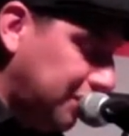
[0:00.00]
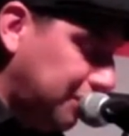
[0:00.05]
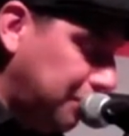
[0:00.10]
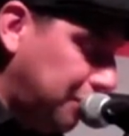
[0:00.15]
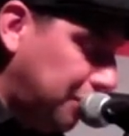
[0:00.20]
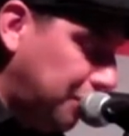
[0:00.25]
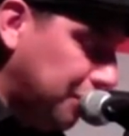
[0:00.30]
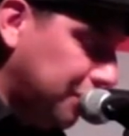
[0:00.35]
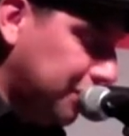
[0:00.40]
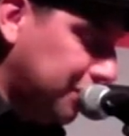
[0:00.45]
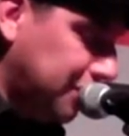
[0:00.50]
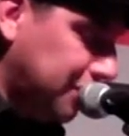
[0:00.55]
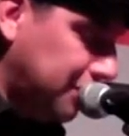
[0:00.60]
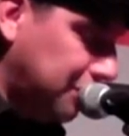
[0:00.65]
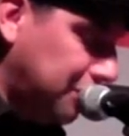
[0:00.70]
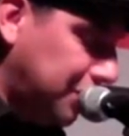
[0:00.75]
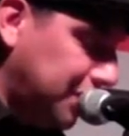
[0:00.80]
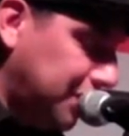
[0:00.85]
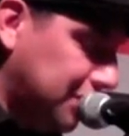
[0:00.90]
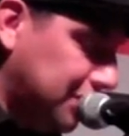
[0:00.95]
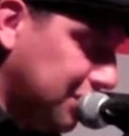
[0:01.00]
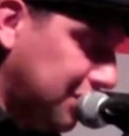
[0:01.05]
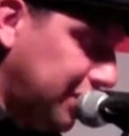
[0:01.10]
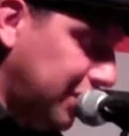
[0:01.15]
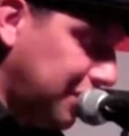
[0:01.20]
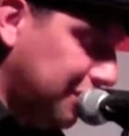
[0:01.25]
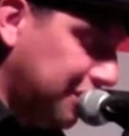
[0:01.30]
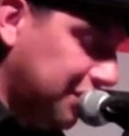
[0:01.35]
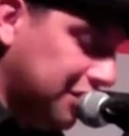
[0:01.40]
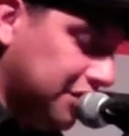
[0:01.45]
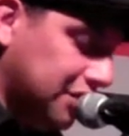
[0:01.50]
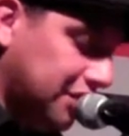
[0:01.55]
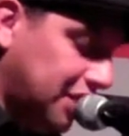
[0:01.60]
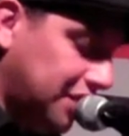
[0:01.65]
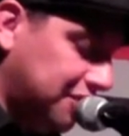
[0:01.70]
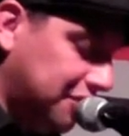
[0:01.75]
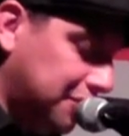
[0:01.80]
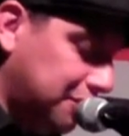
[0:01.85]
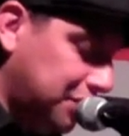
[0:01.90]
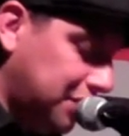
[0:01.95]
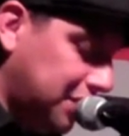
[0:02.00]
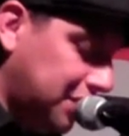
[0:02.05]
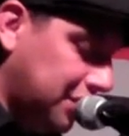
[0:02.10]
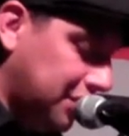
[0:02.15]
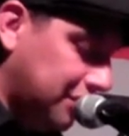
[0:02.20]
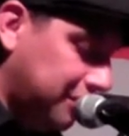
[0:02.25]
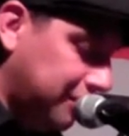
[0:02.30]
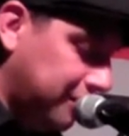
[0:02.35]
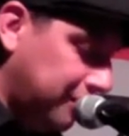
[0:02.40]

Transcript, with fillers: imported in ways the dairy could never be.